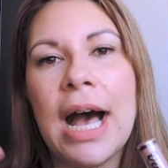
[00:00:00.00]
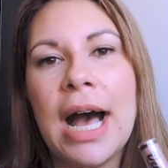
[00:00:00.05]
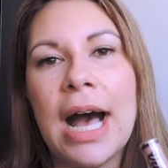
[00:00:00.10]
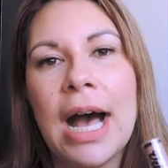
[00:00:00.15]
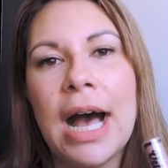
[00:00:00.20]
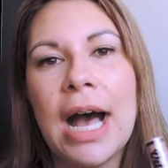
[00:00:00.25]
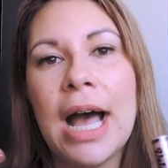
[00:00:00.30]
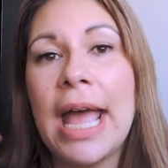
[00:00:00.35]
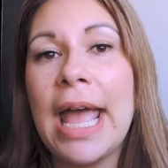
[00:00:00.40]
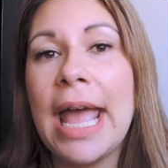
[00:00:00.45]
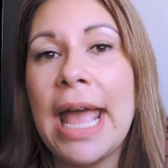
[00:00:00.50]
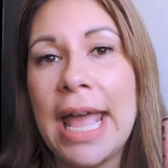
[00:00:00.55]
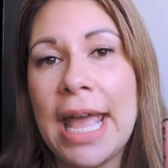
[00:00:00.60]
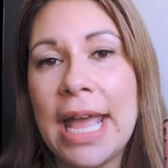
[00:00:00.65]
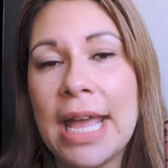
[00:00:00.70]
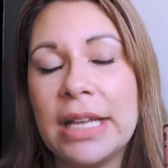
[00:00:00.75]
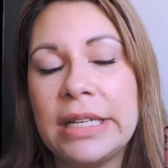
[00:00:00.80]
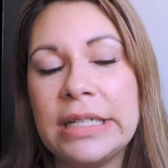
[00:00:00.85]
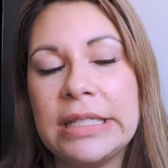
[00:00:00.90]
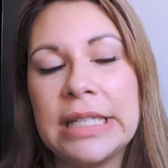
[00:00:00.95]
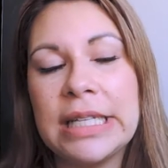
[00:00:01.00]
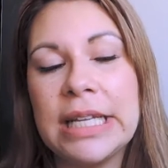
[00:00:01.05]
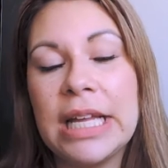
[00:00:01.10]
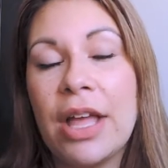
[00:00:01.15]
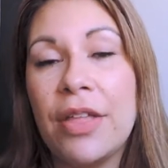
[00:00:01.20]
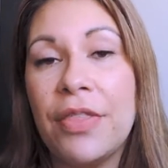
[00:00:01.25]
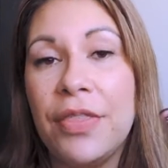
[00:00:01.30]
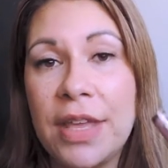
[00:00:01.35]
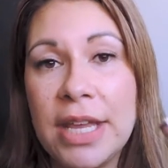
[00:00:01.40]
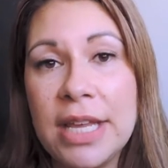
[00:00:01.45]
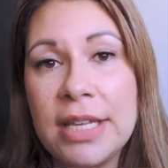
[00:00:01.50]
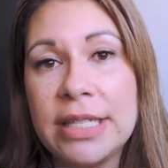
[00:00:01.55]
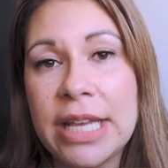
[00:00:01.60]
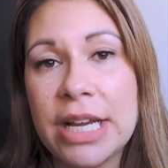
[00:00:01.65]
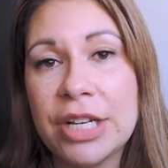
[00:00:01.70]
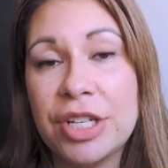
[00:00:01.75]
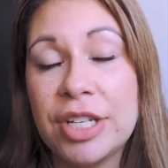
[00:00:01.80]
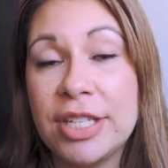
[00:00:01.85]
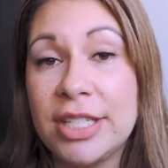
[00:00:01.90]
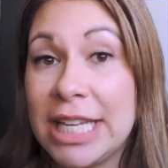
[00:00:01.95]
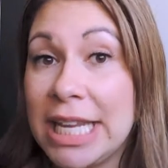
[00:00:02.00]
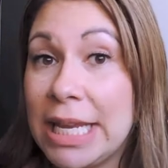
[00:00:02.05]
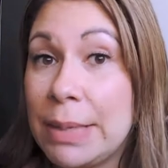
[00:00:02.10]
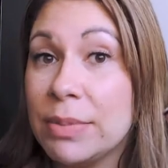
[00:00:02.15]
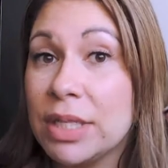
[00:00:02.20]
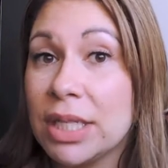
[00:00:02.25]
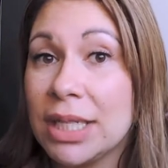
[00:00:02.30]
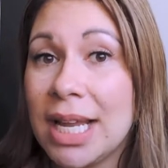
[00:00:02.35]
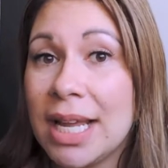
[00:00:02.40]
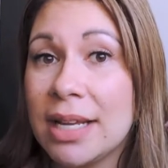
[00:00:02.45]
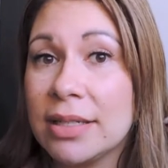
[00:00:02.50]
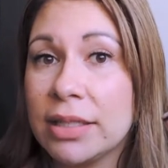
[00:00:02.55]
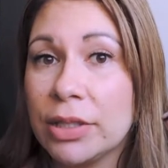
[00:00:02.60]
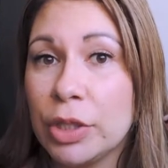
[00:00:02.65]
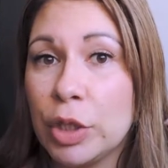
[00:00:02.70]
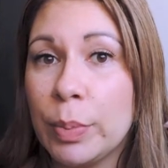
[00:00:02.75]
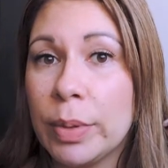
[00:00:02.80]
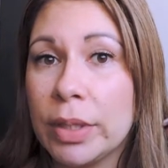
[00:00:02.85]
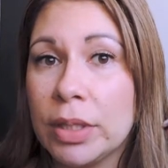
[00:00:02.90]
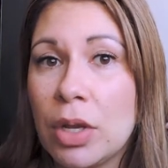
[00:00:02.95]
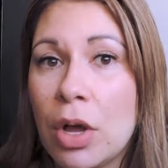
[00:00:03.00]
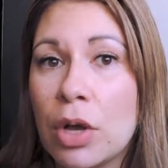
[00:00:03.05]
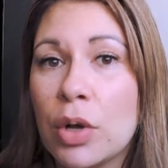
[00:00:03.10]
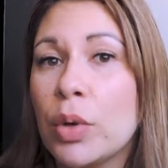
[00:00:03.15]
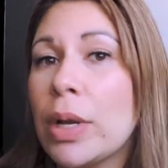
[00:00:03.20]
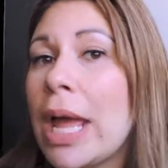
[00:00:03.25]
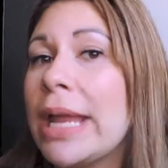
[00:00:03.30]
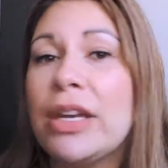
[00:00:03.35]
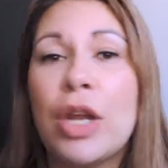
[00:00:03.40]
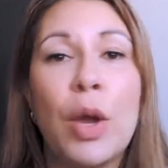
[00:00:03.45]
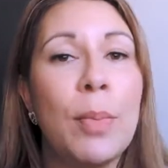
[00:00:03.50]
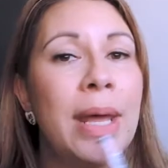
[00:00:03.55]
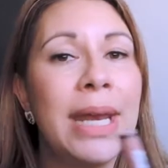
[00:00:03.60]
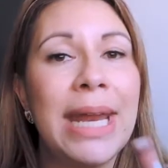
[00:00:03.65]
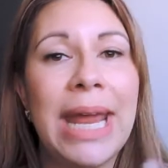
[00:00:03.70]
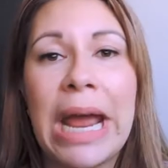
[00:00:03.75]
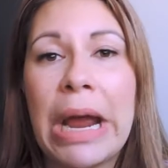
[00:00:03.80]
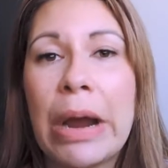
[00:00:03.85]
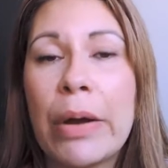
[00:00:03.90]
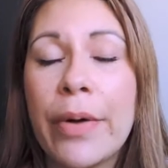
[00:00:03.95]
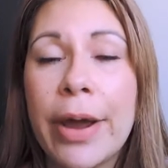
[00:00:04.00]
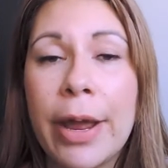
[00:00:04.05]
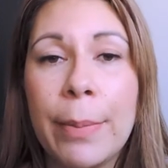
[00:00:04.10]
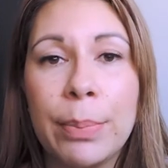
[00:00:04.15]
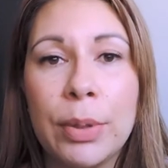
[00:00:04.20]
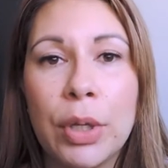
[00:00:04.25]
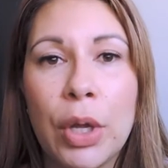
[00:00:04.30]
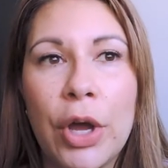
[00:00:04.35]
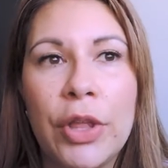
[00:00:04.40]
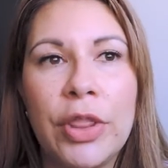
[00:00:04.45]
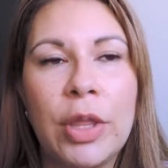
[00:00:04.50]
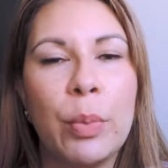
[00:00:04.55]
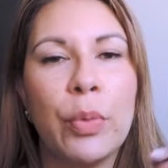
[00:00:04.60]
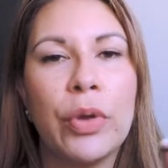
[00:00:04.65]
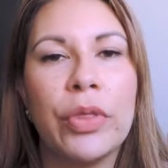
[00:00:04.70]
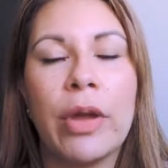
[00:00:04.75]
and these actually seem to last a little bit longer no matter how I apply them,